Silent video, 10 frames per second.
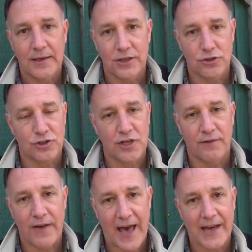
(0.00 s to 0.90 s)
Get
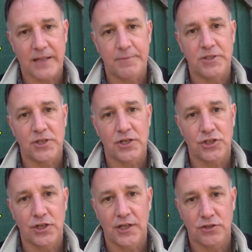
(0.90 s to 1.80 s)
yourself out of the
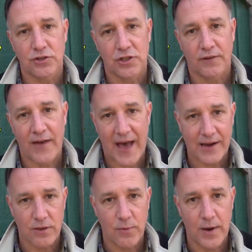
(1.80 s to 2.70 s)
position, get yourself
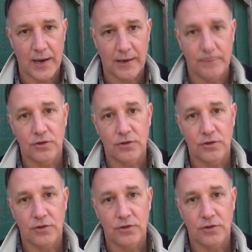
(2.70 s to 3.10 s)
out of the way.